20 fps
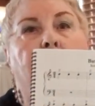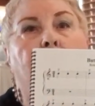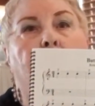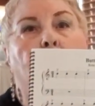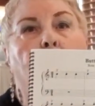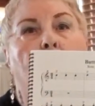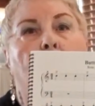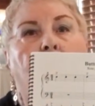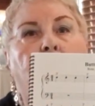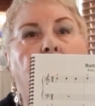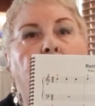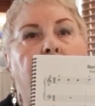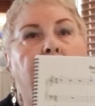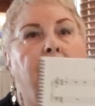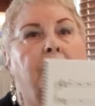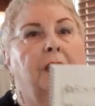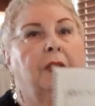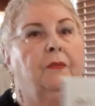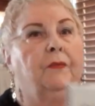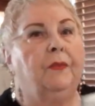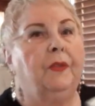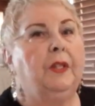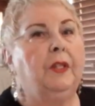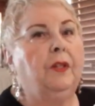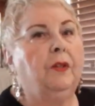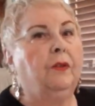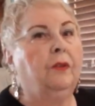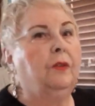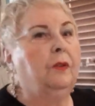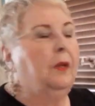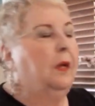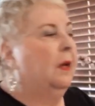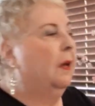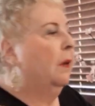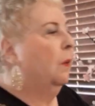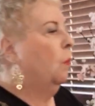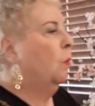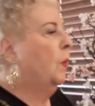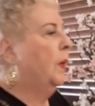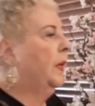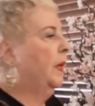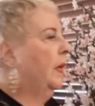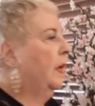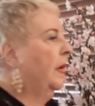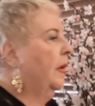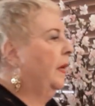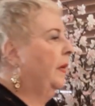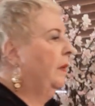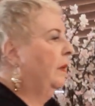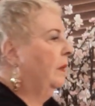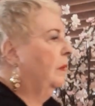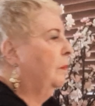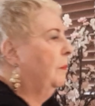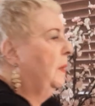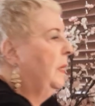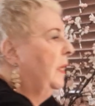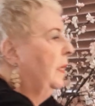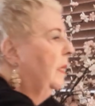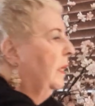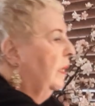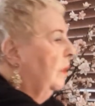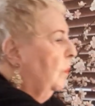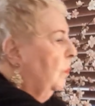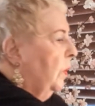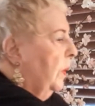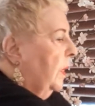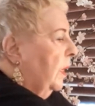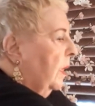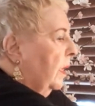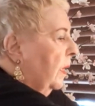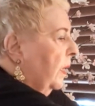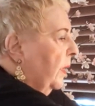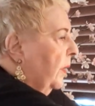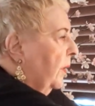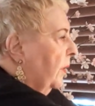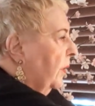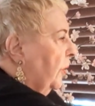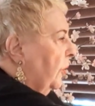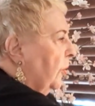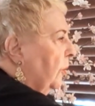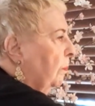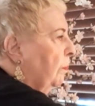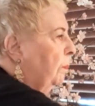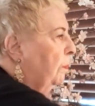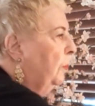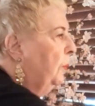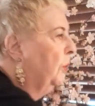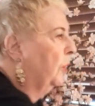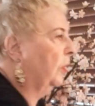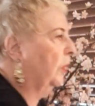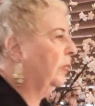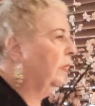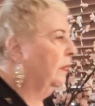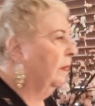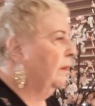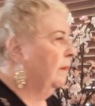watching these videos, one eye on me and one eye on your book.